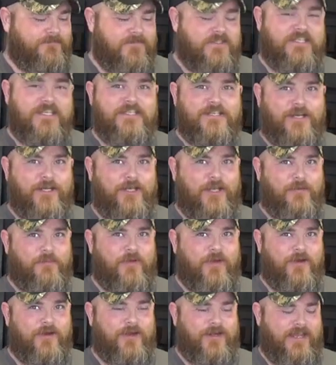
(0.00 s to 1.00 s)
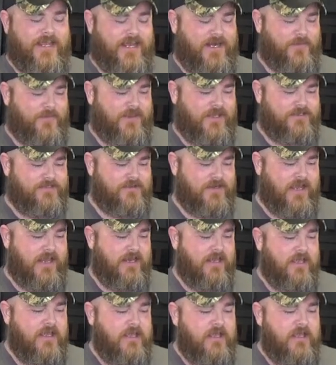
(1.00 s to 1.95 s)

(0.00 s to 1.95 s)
she's our little party animal, that's right.